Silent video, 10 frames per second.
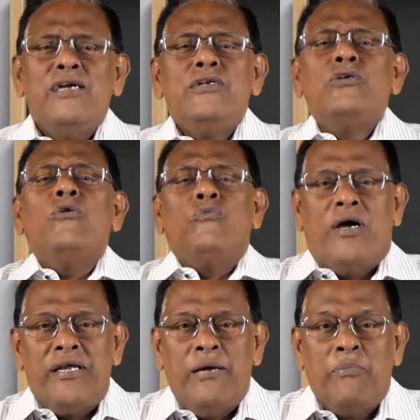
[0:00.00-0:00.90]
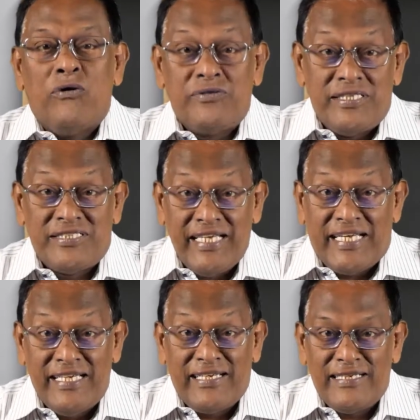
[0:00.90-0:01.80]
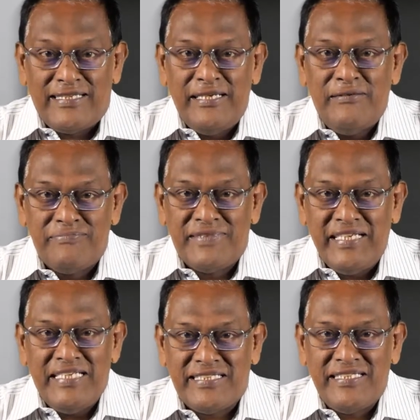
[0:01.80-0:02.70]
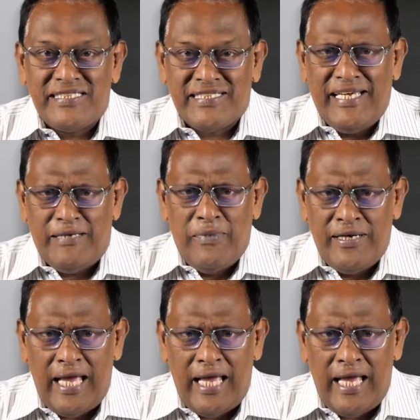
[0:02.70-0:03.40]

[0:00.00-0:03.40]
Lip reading: Don't worry about this technical term, thesis statement.